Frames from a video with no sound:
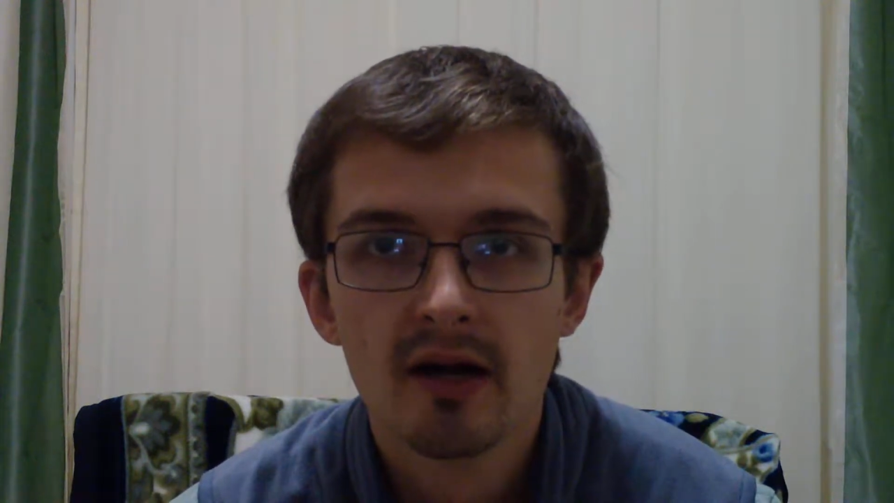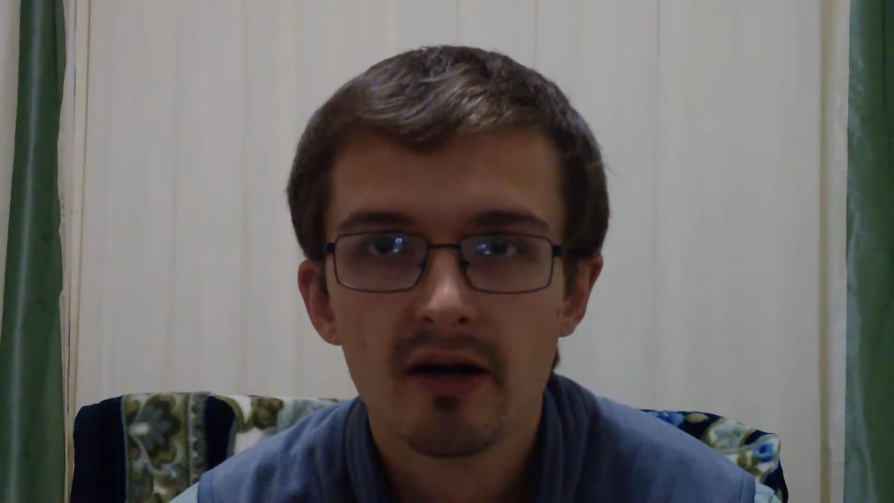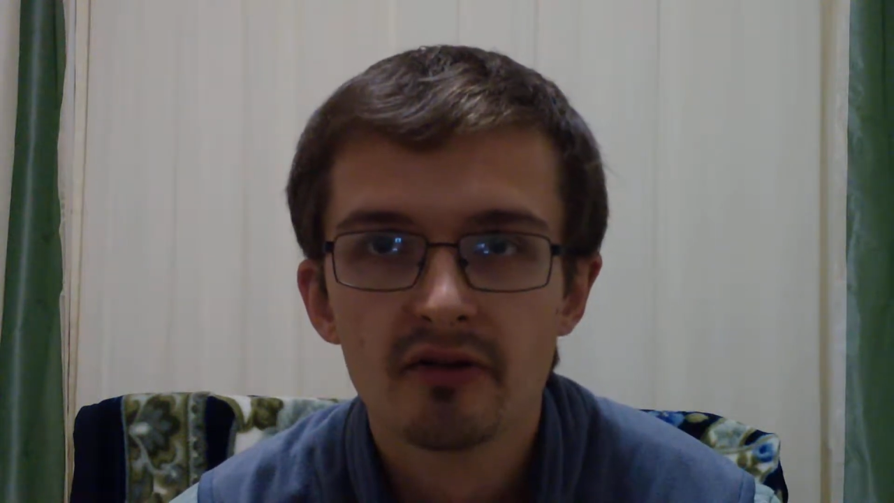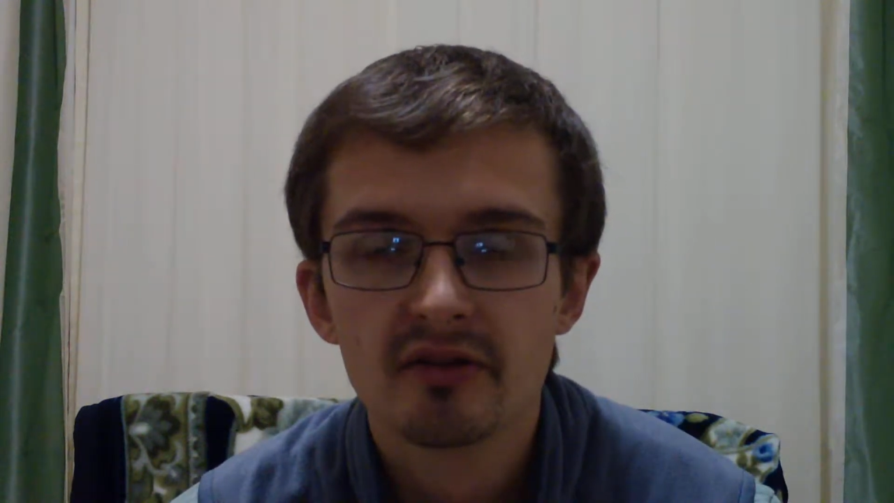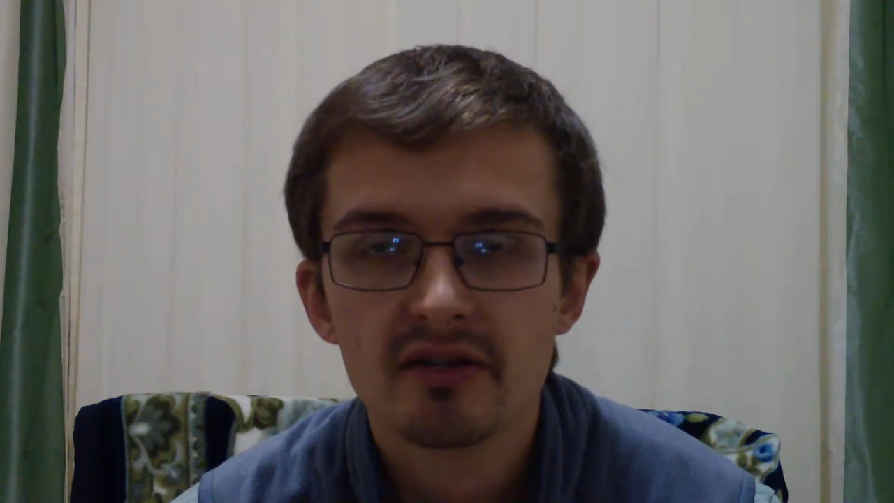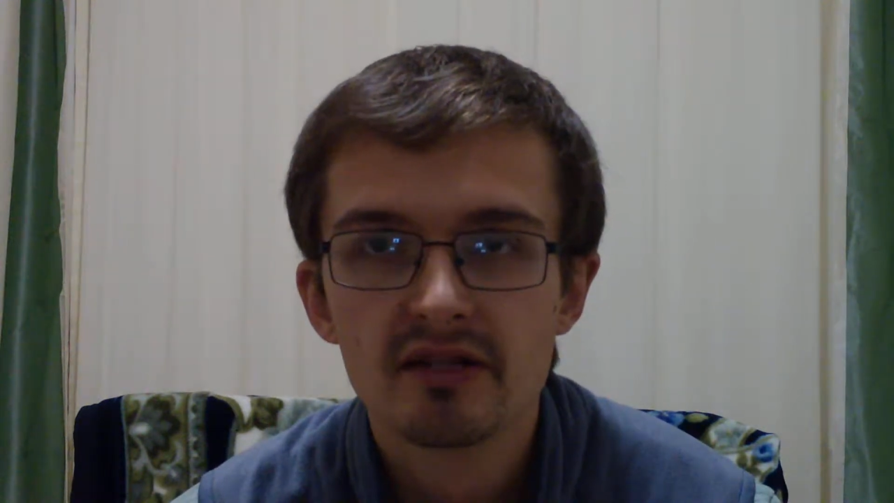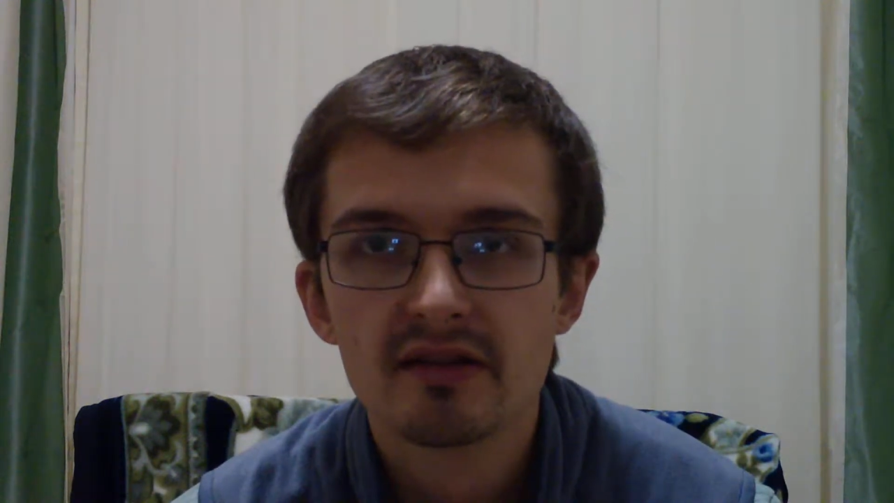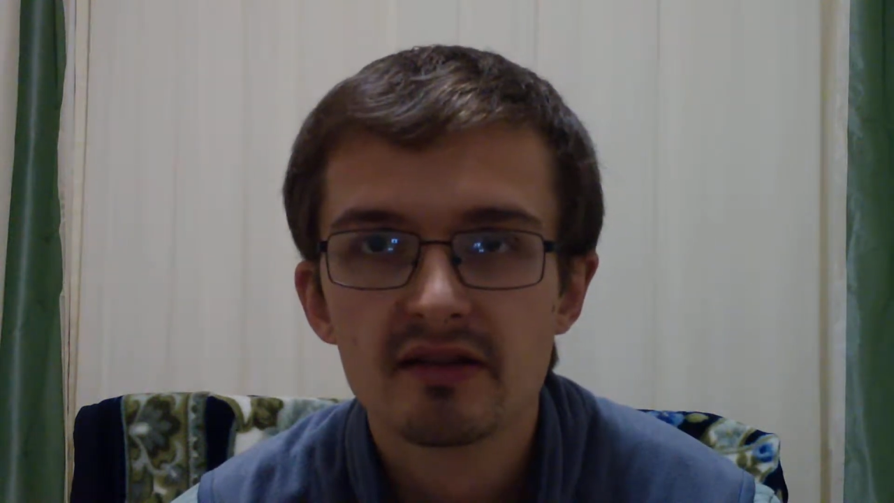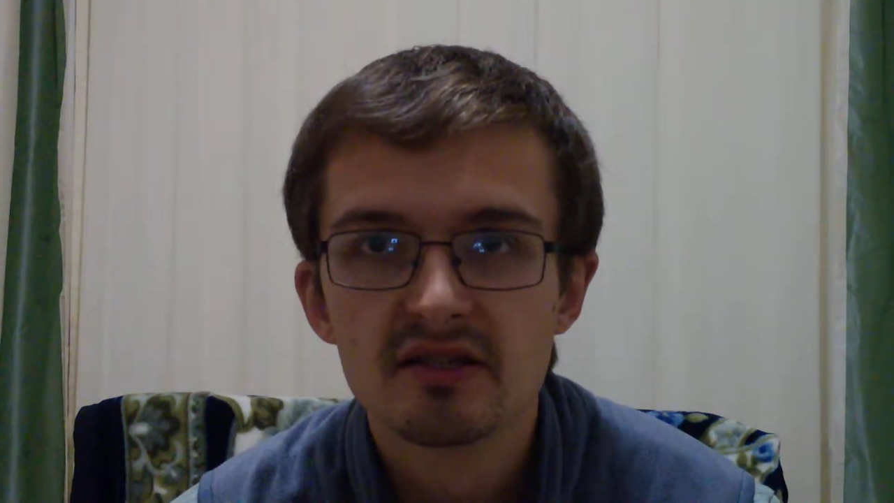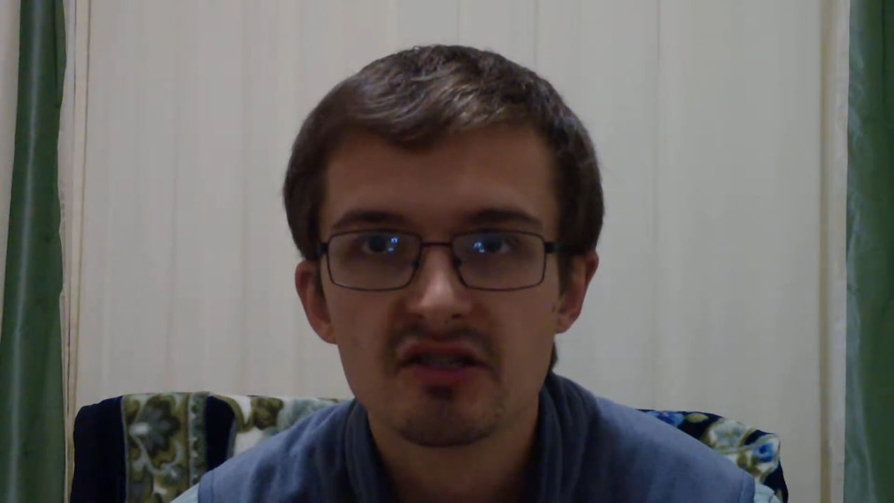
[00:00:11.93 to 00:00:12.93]

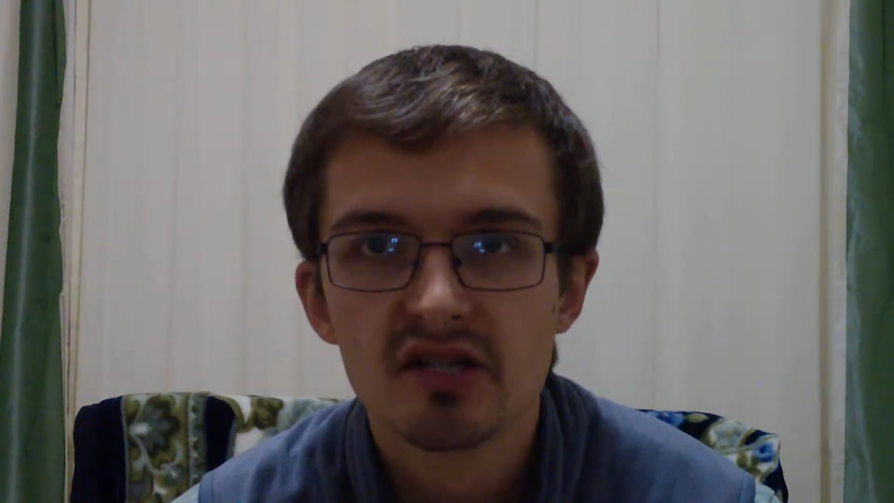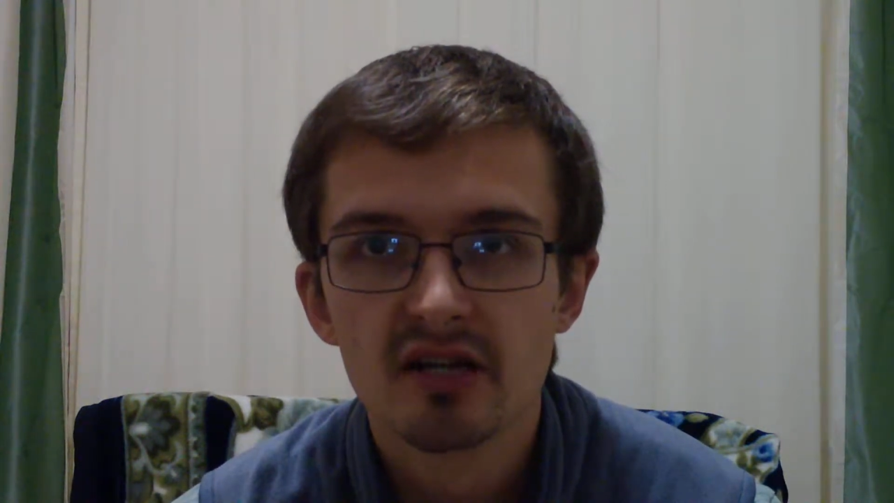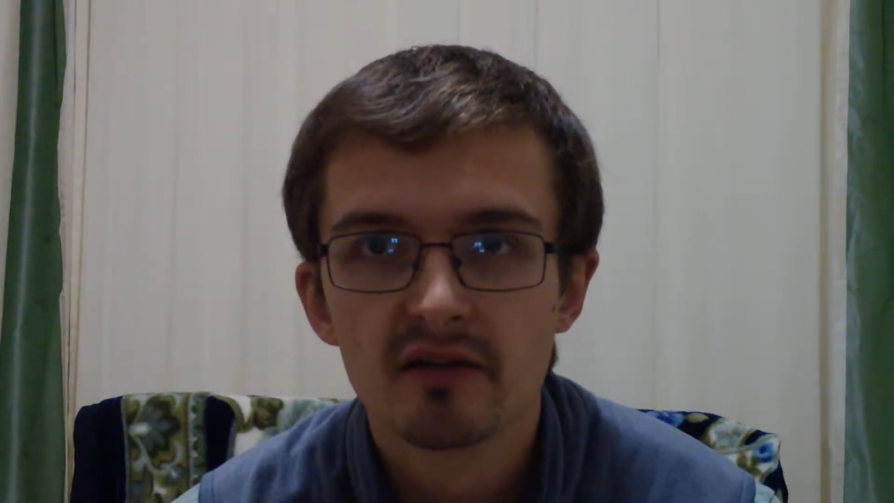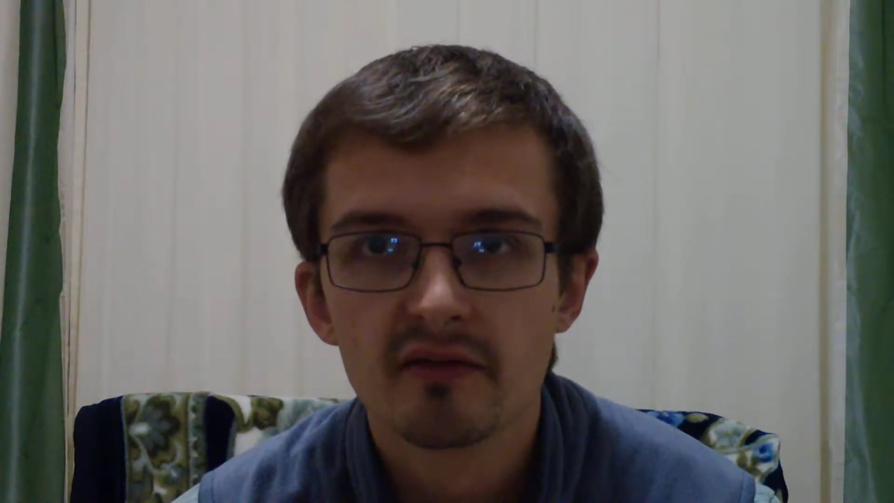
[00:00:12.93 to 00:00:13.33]
underneath the channel